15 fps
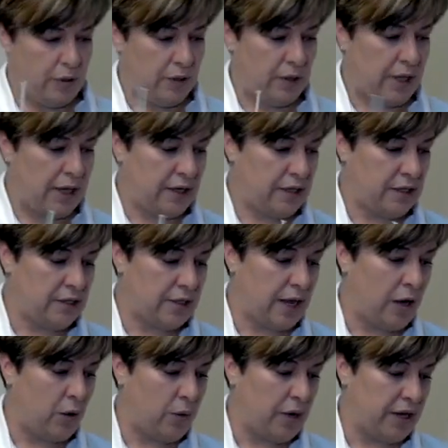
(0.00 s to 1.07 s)
that is
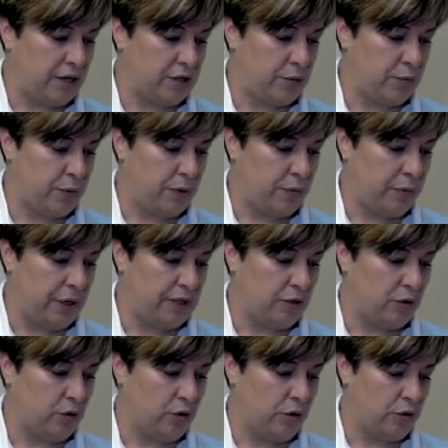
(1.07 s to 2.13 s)
our
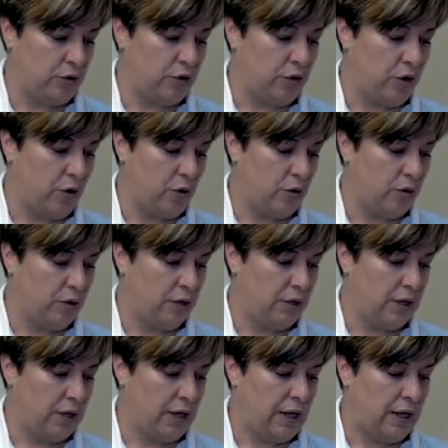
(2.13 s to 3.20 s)
experimental control,
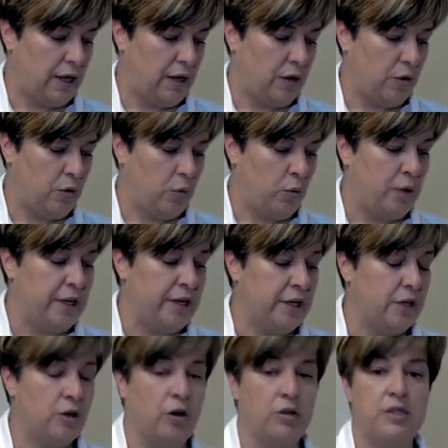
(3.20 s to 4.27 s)
we
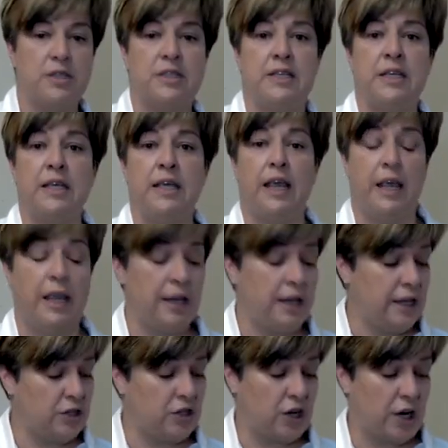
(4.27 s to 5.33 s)
did not see
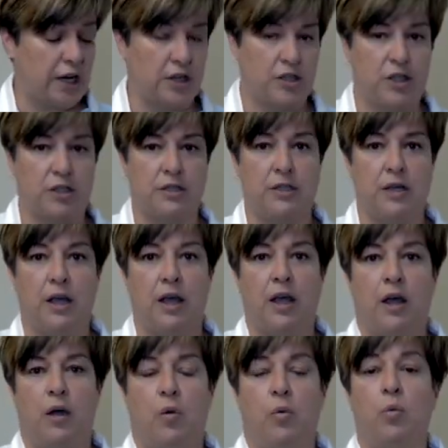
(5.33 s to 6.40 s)
any changes,
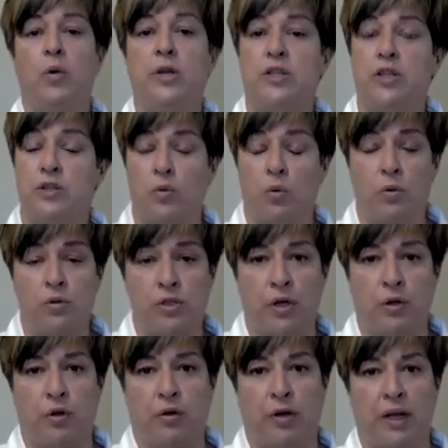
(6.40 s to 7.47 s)
which is
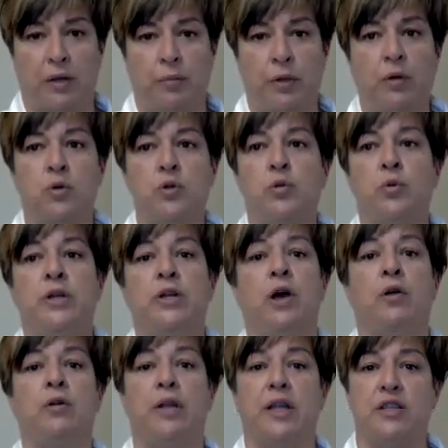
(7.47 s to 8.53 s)
also correct, because we
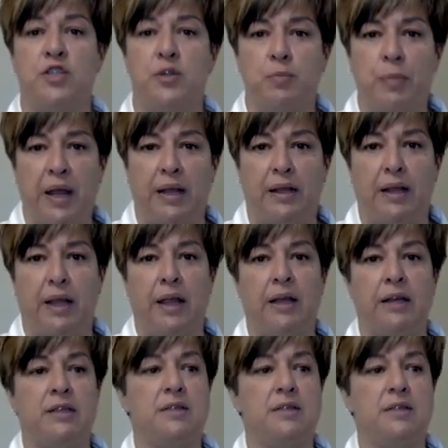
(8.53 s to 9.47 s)
don't expect any